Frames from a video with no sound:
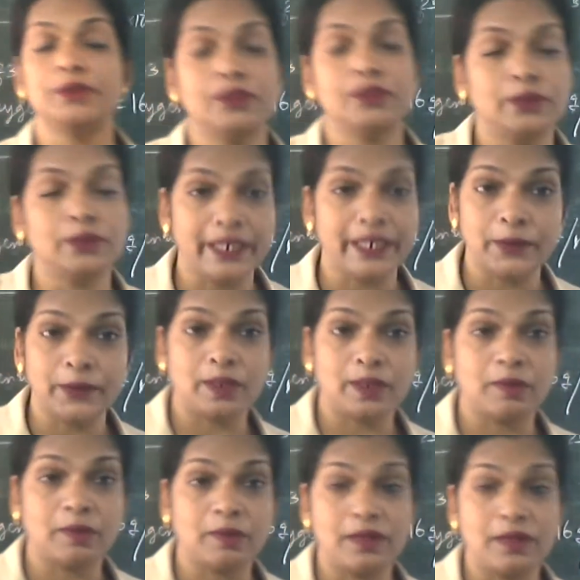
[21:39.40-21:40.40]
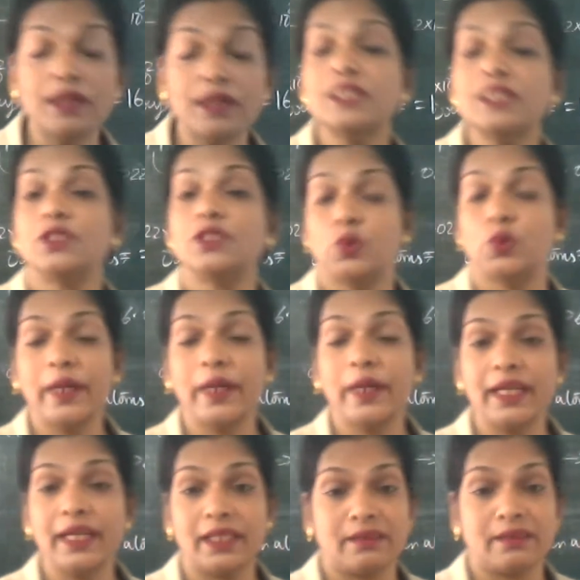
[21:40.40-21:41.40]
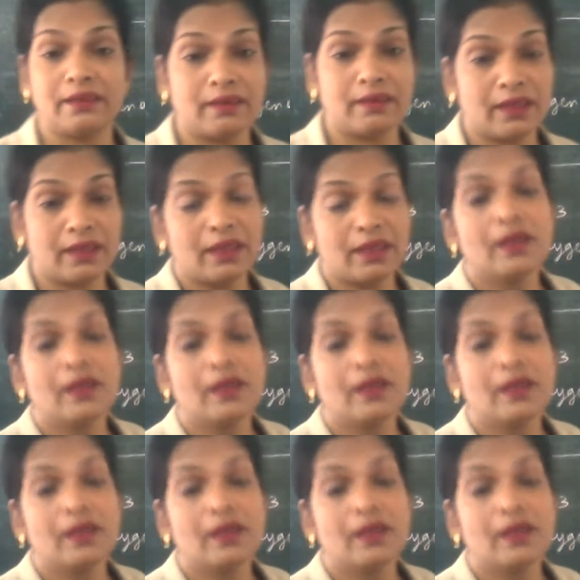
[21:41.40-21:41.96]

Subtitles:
into 10 to the power 23